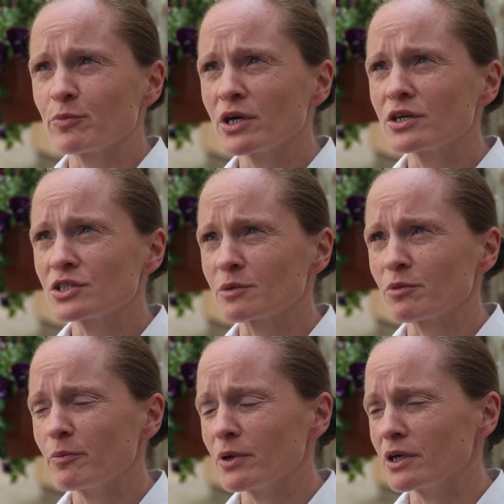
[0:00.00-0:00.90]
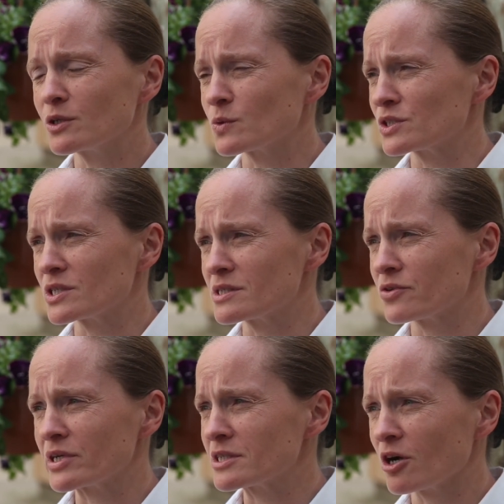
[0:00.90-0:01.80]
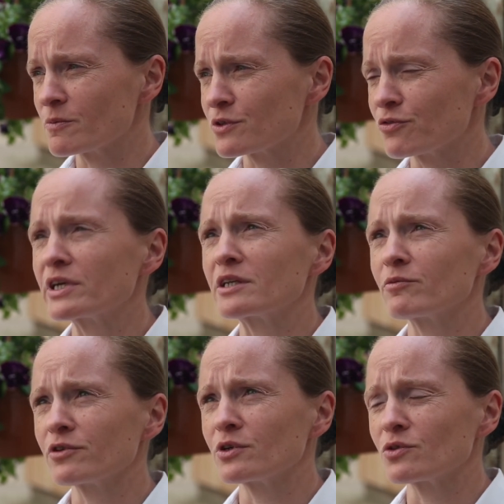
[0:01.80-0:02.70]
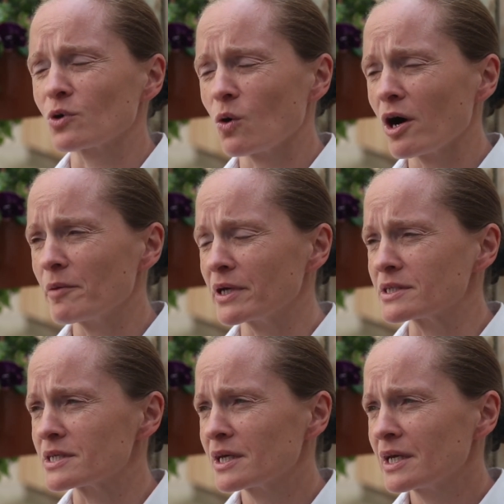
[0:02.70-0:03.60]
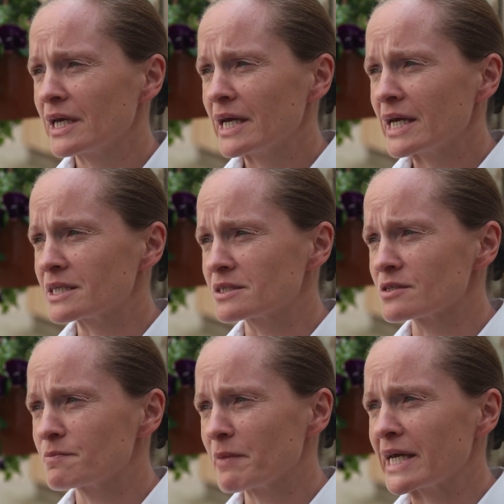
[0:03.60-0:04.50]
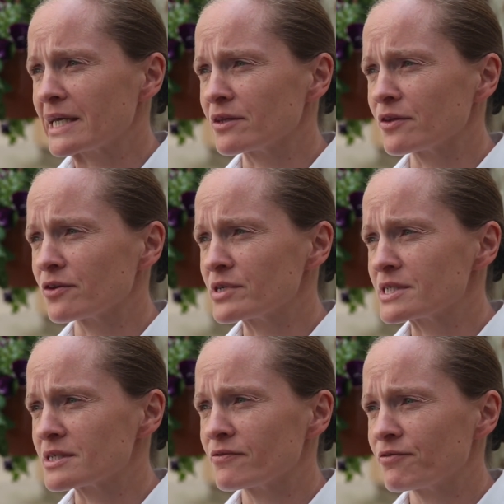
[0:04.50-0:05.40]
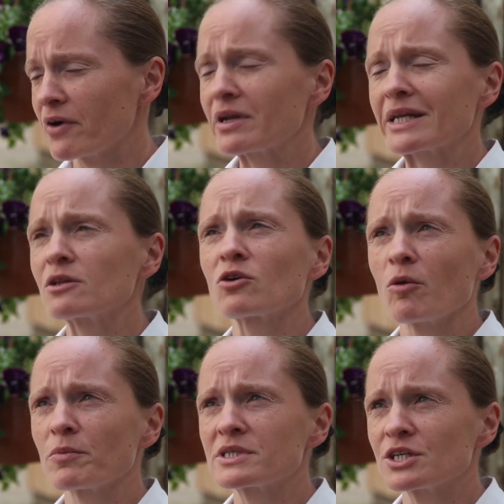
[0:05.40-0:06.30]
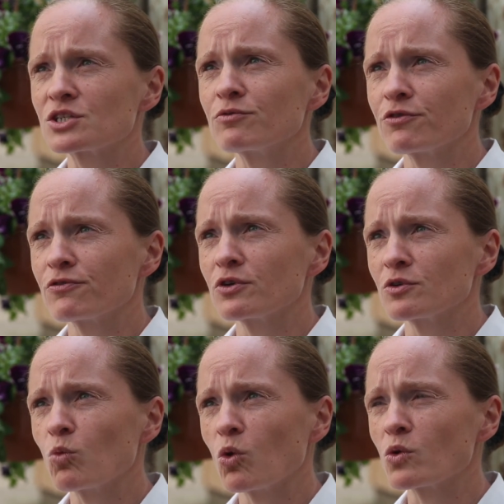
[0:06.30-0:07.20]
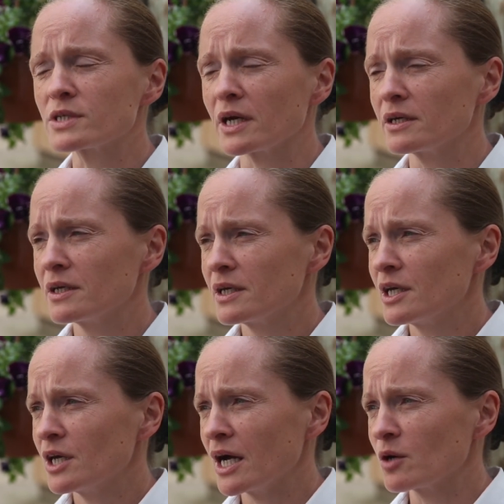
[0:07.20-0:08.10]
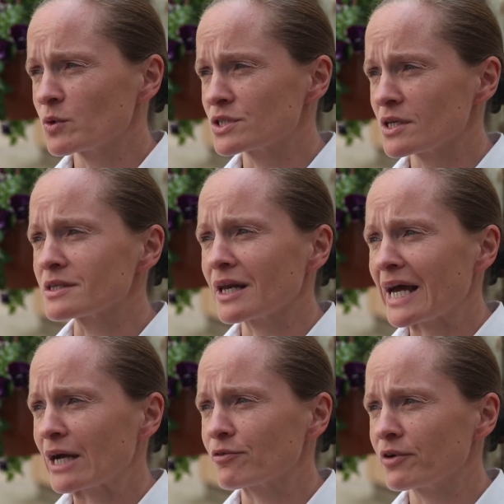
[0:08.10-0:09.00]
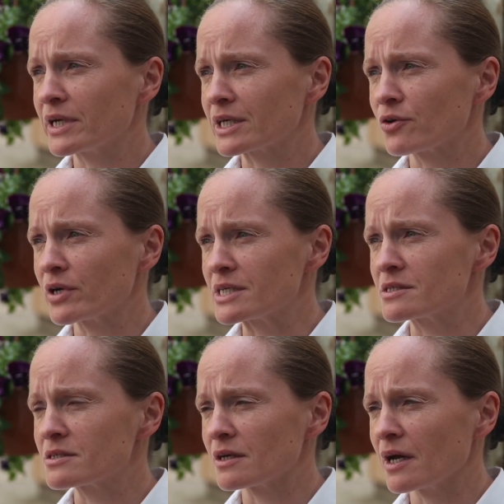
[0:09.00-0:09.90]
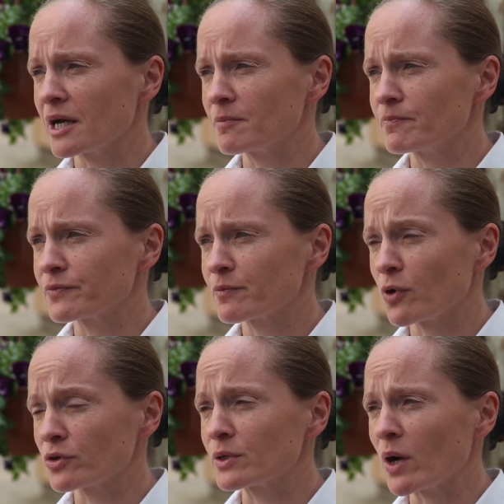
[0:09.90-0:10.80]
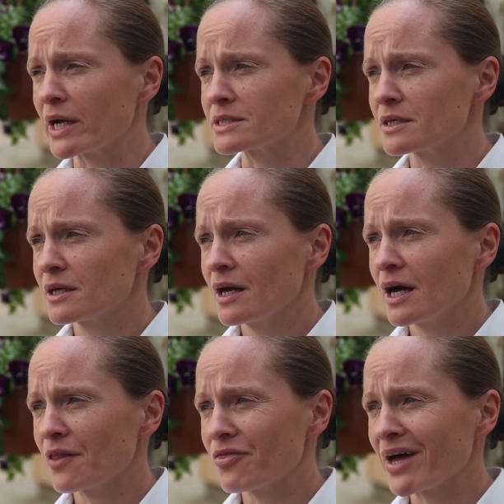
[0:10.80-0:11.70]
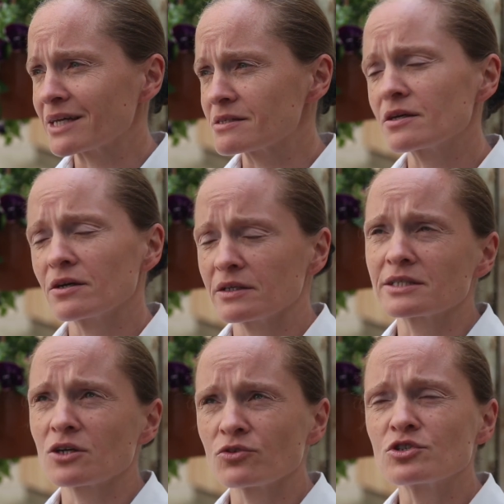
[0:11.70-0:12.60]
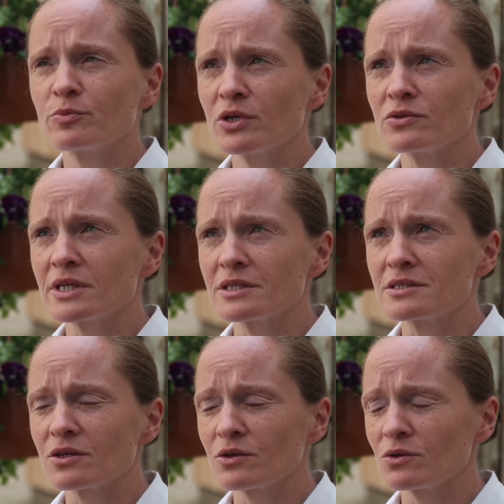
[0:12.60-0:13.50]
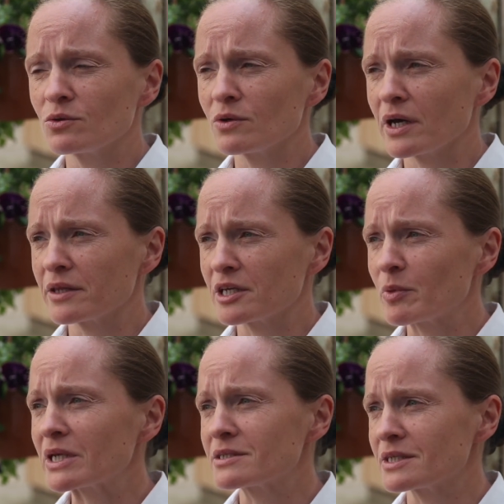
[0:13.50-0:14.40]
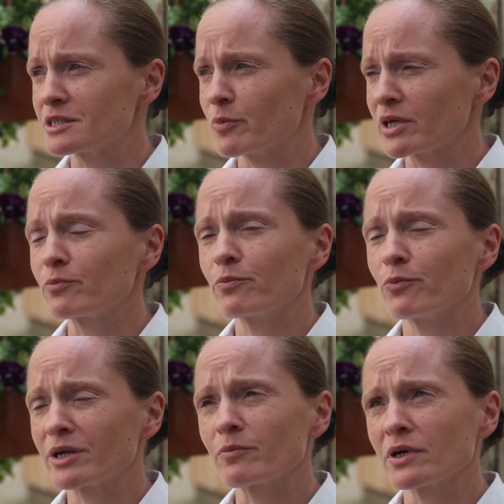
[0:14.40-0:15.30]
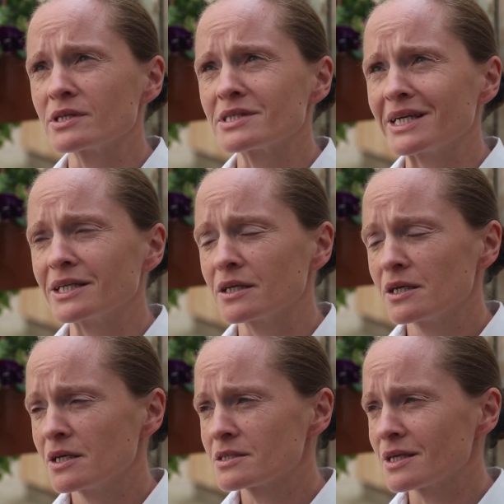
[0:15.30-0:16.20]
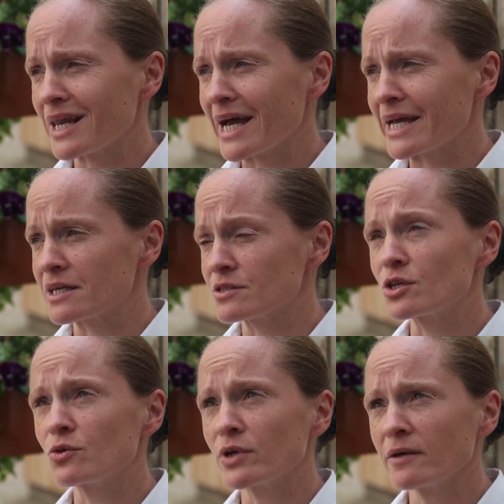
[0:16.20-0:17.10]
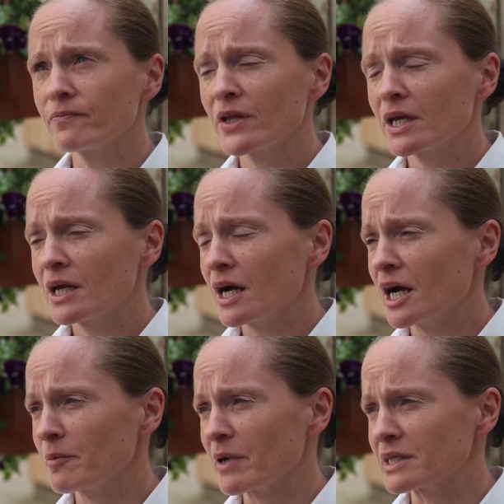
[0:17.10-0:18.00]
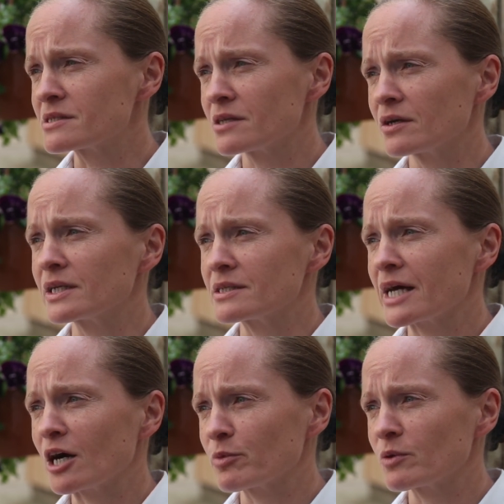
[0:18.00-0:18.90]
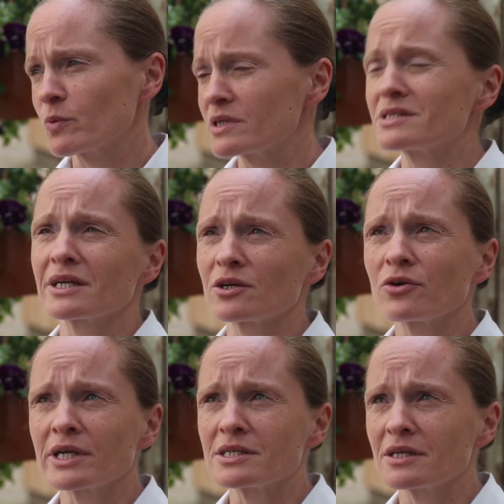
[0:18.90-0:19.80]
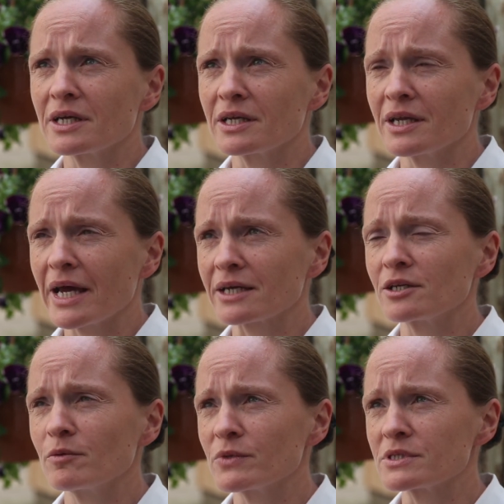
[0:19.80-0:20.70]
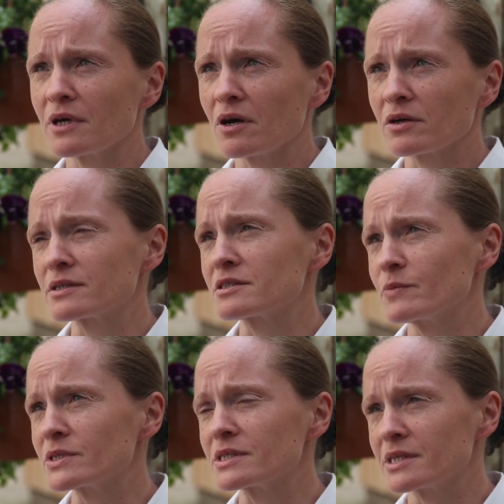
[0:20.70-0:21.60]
of perching per bird, which is 3 times the feed and food requirement. It does mean that there is very little competition for food and water, which does allow for an increased body weight. And that certainly is contributing to the ability to bring birds in to lay sooner, and certainly is helping with this increase in egg numbers that our customers are